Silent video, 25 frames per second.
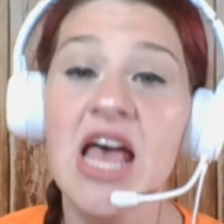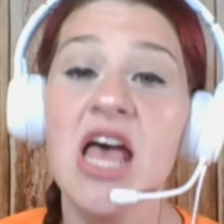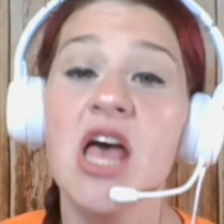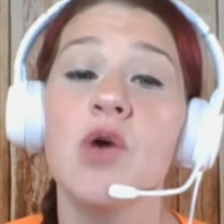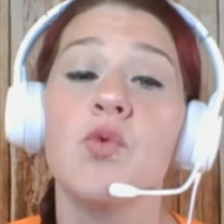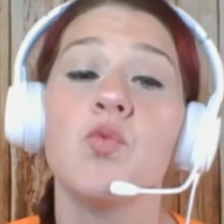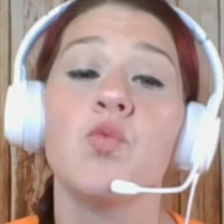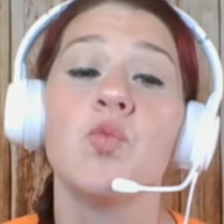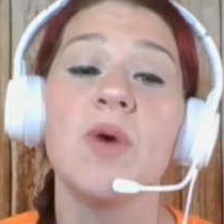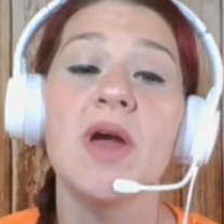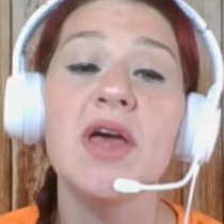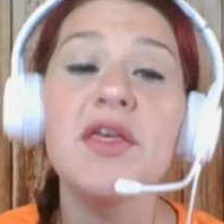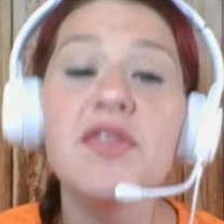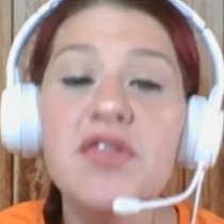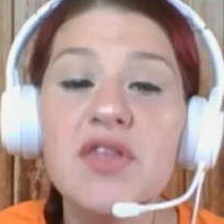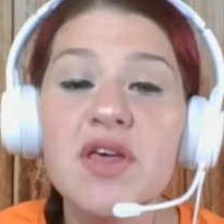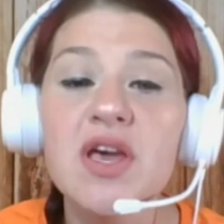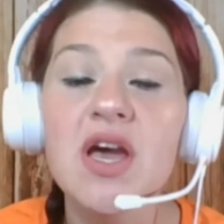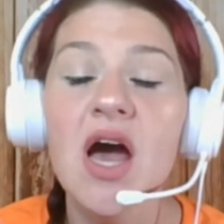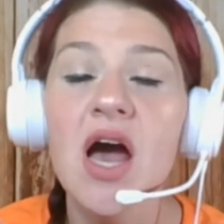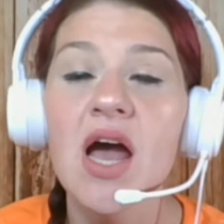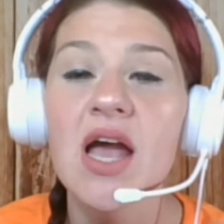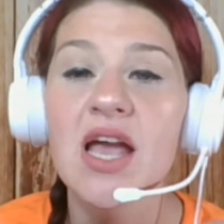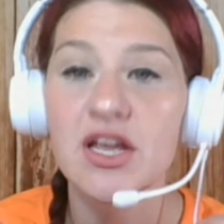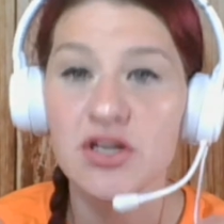With the
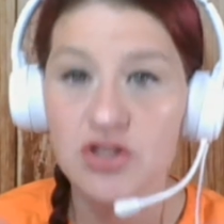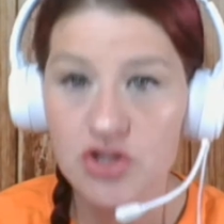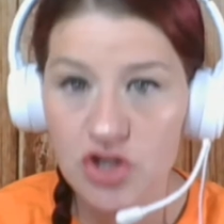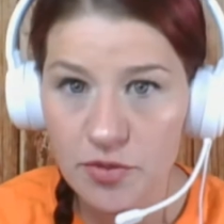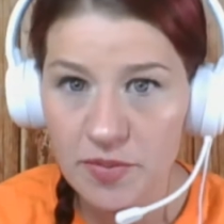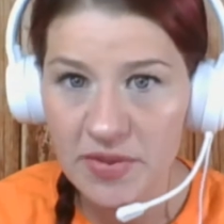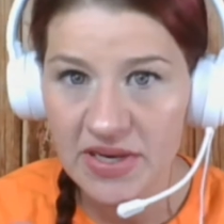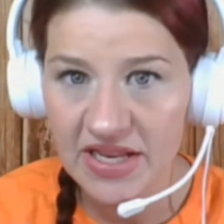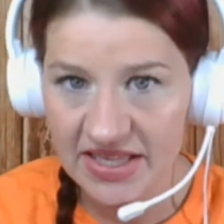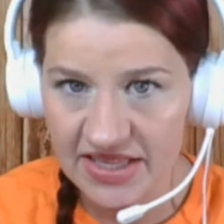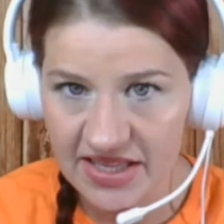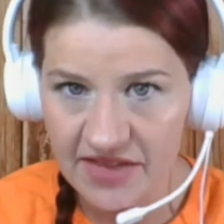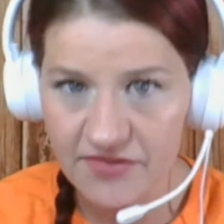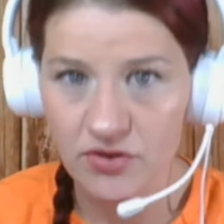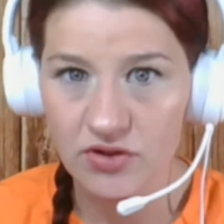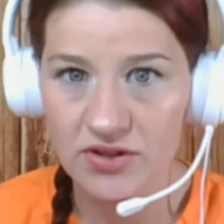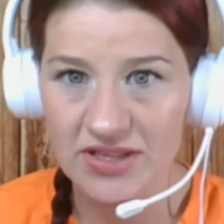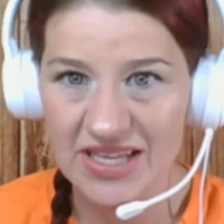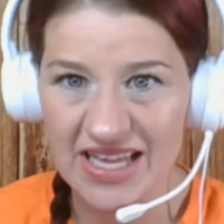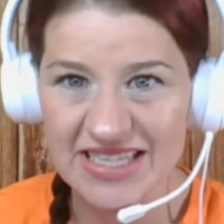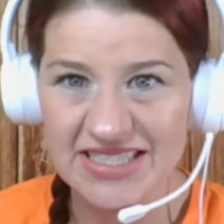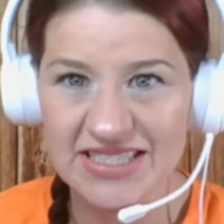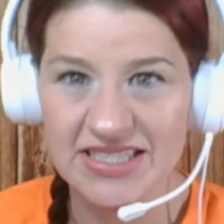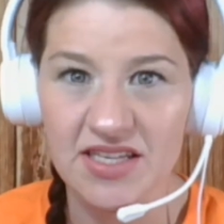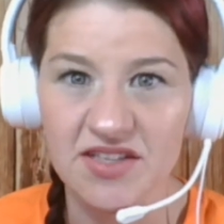intermediate level
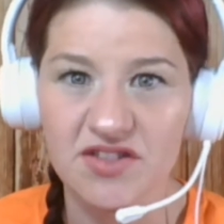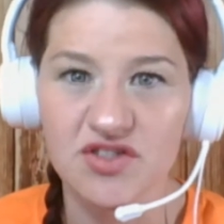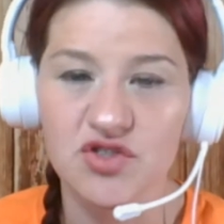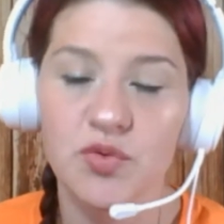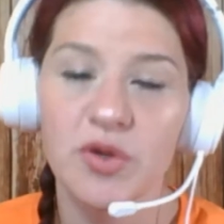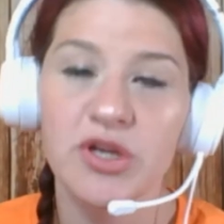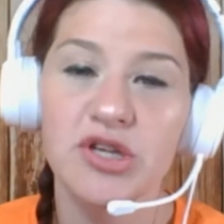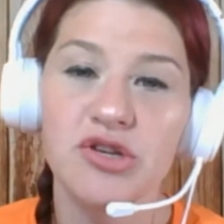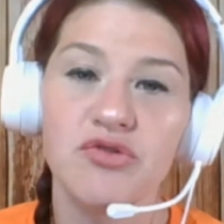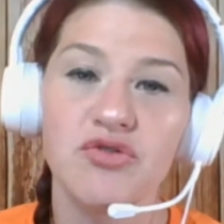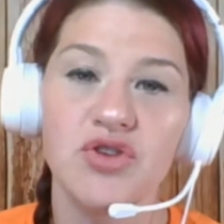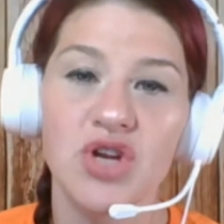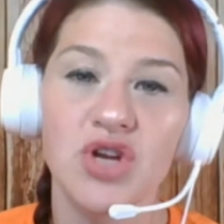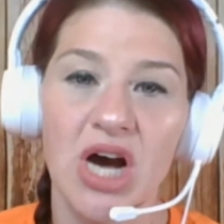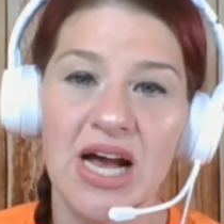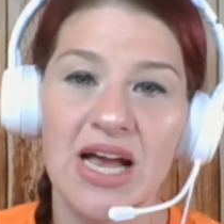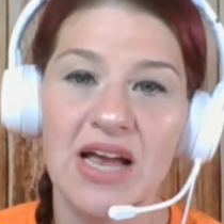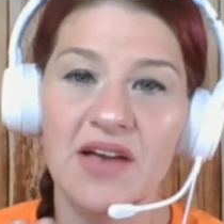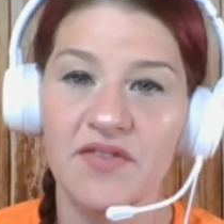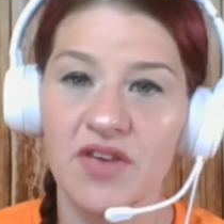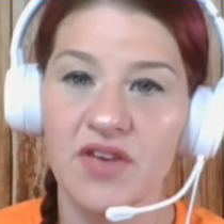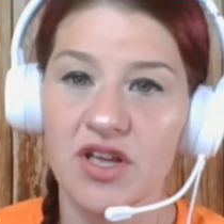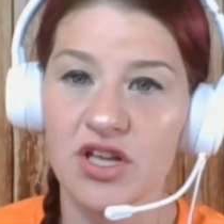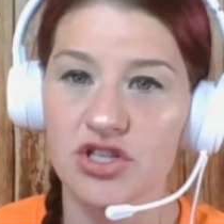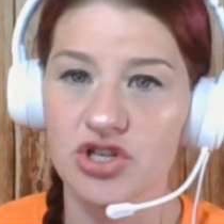lessons, we do not have
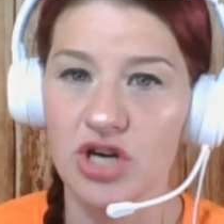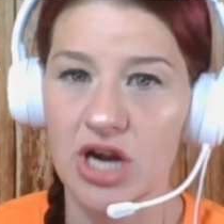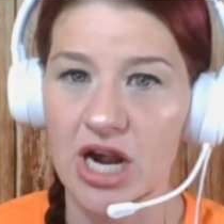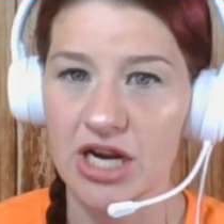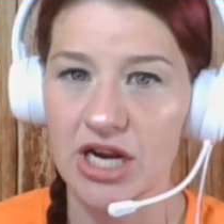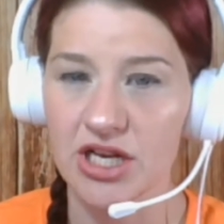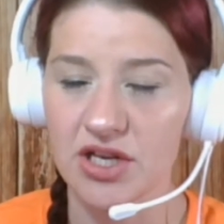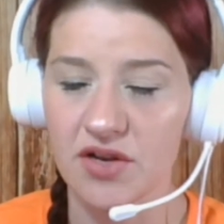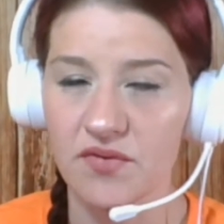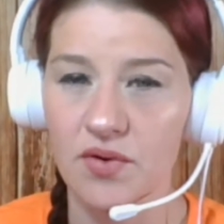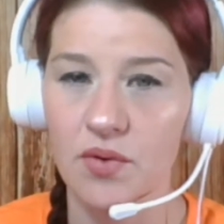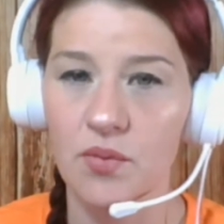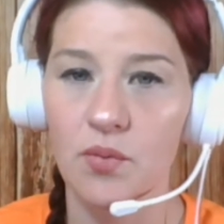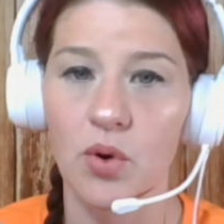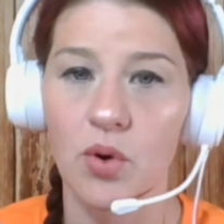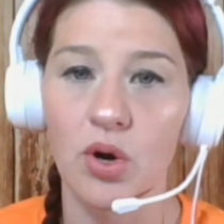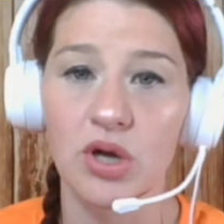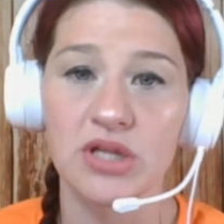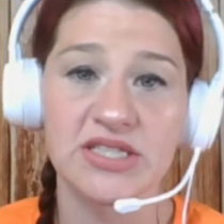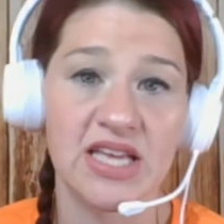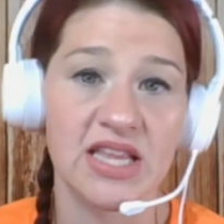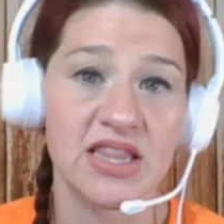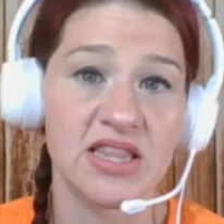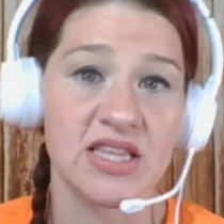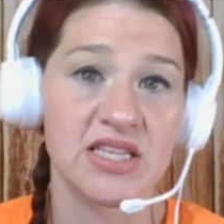interactive rewards
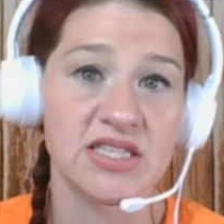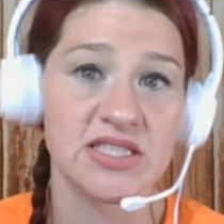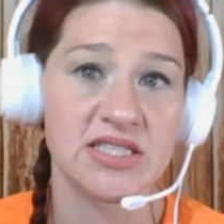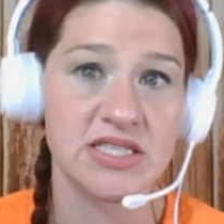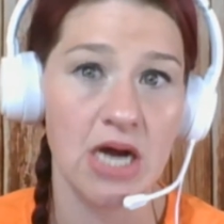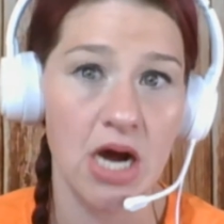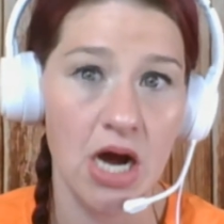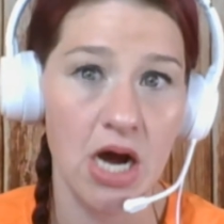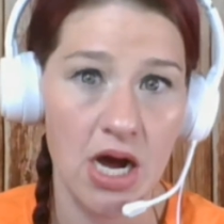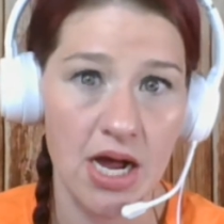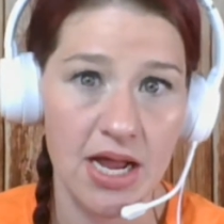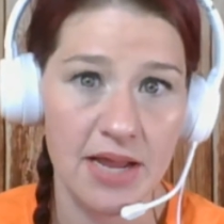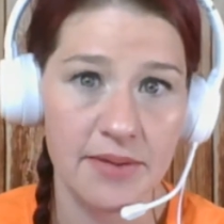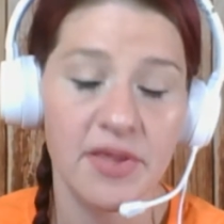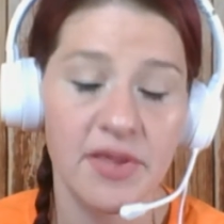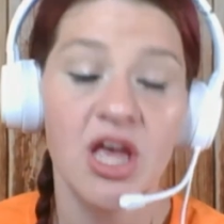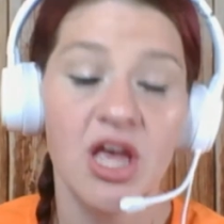at this time.